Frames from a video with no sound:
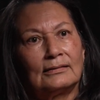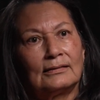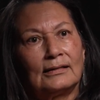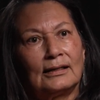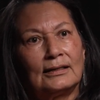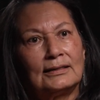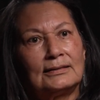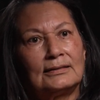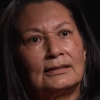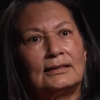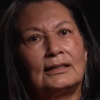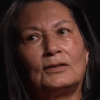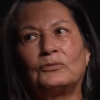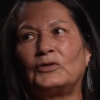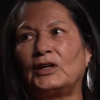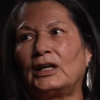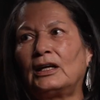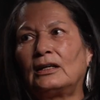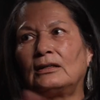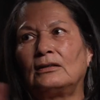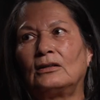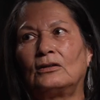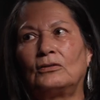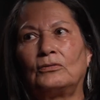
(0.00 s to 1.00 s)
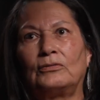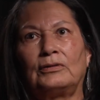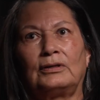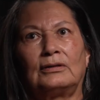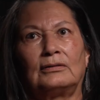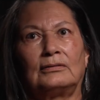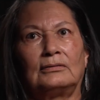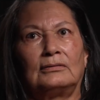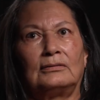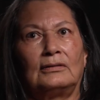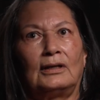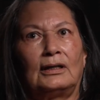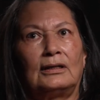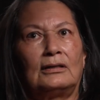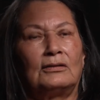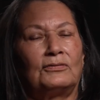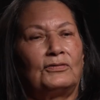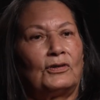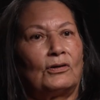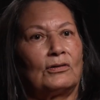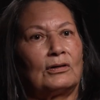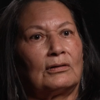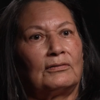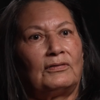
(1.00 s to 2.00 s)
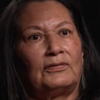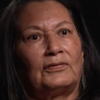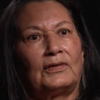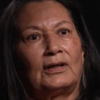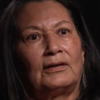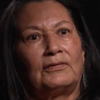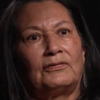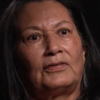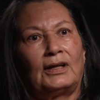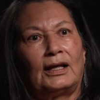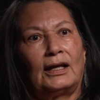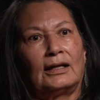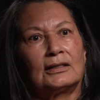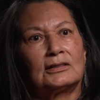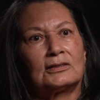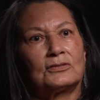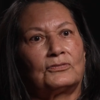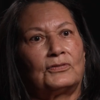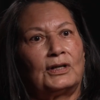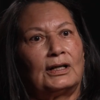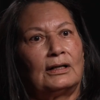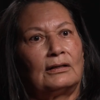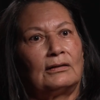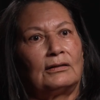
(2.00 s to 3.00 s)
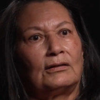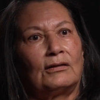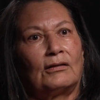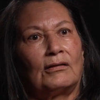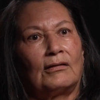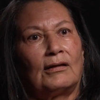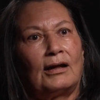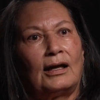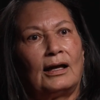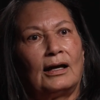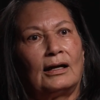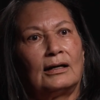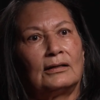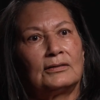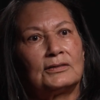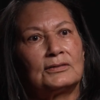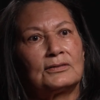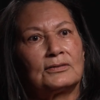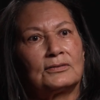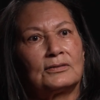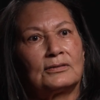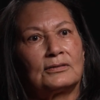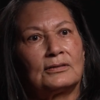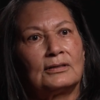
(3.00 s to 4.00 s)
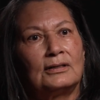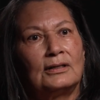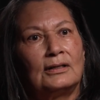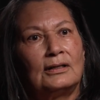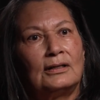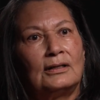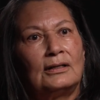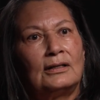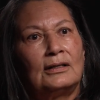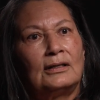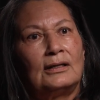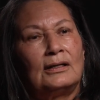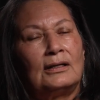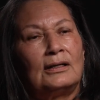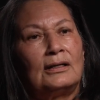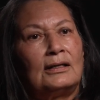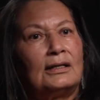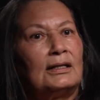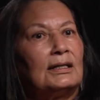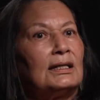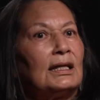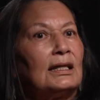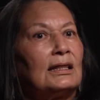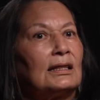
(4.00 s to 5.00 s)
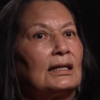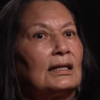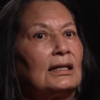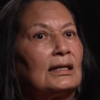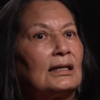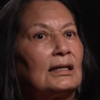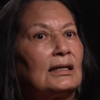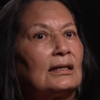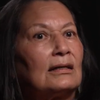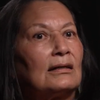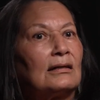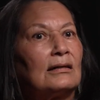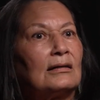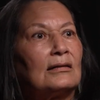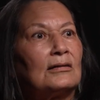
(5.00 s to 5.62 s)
I was Indian. We had no native artifacts around our house or anything.